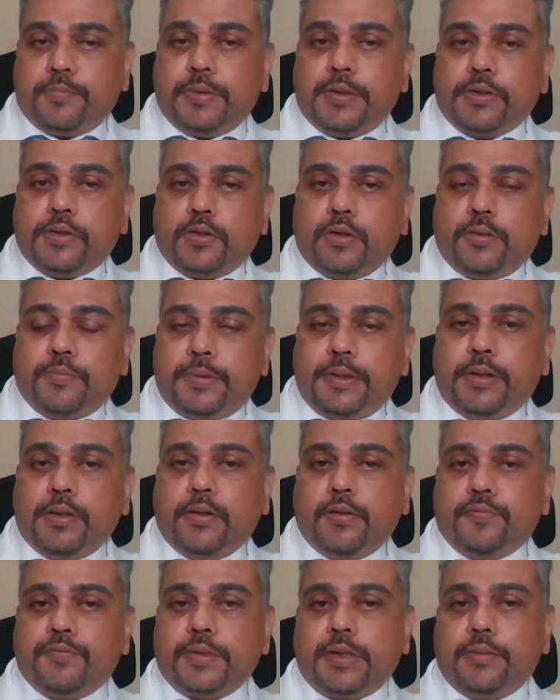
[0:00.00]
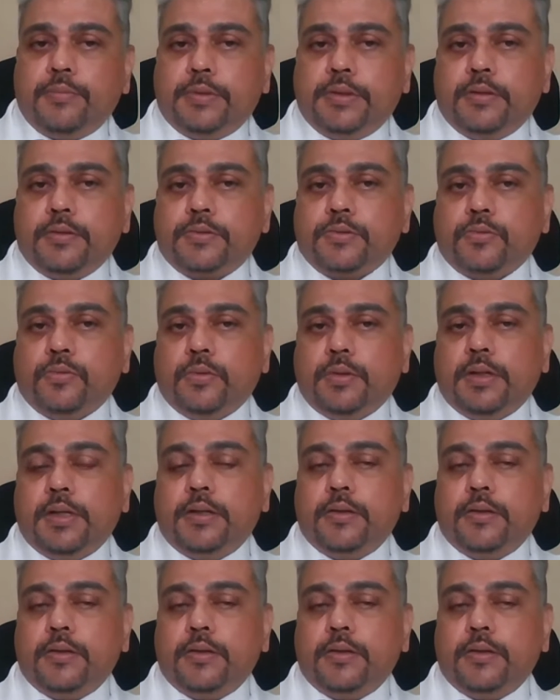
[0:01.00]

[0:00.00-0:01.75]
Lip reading: a particular period of time in the school